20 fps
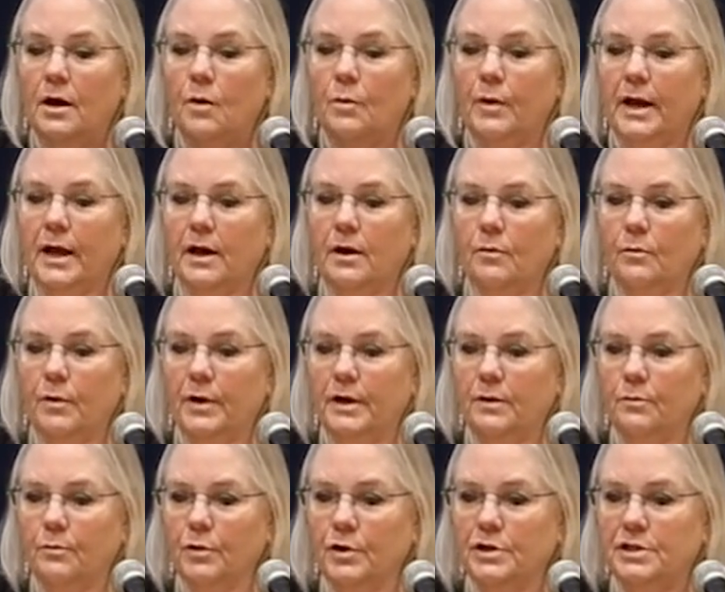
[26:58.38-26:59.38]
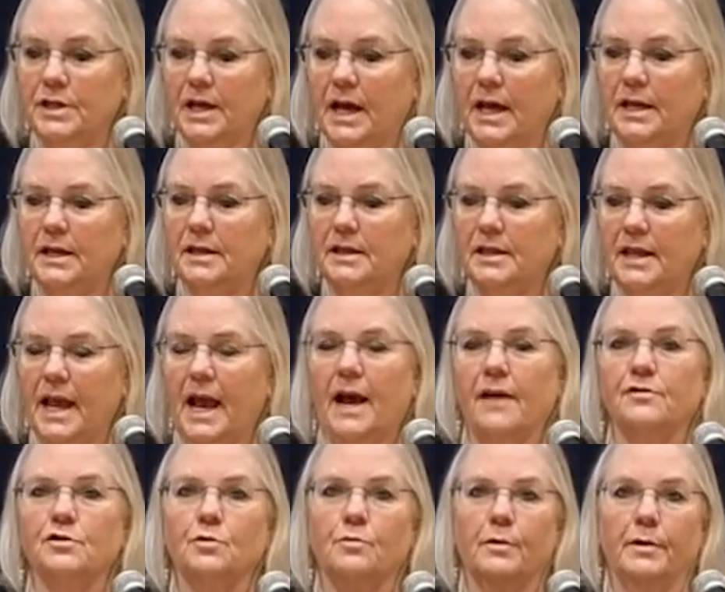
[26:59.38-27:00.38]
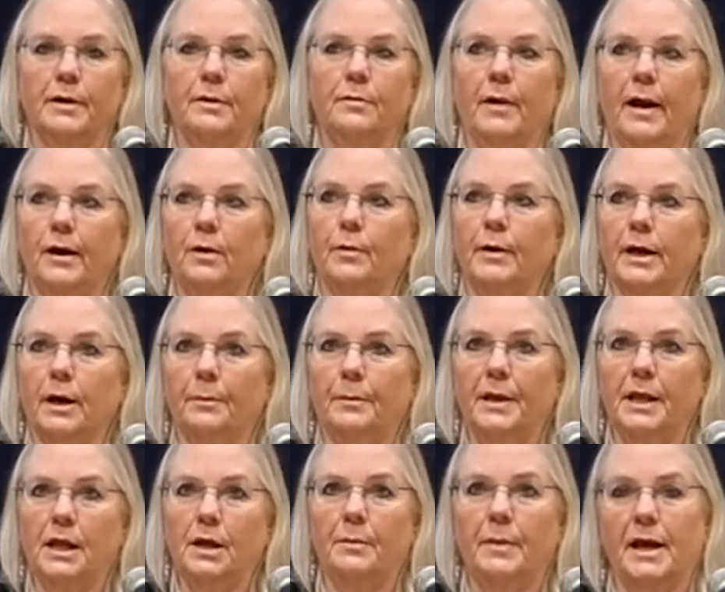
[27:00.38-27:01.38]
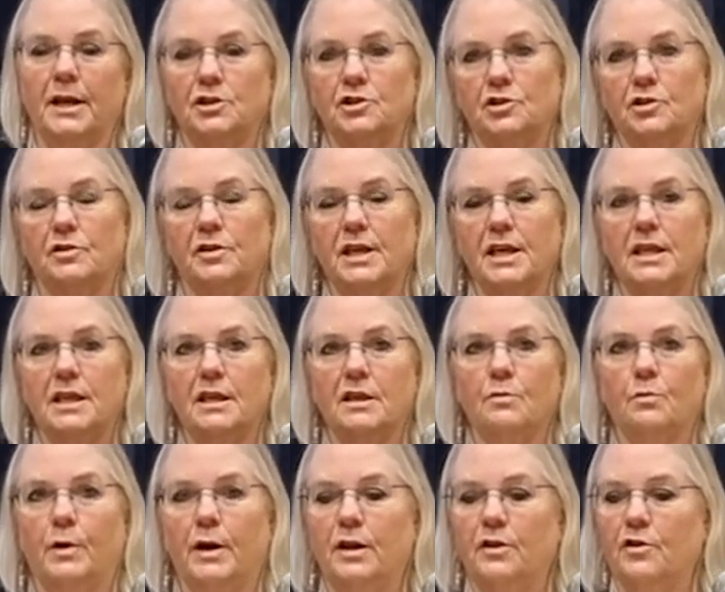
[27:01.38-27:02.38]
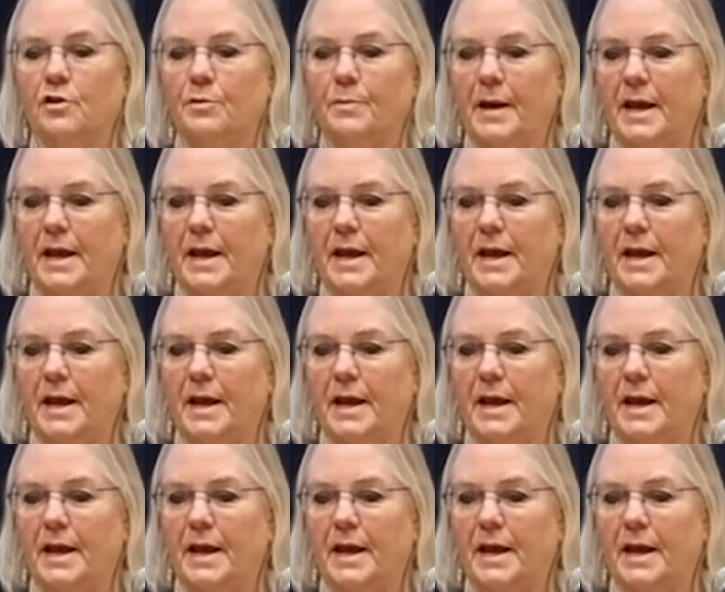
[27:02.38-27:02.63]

When it when we're done, they have to rewrite a Wikipedia page. So this is one of those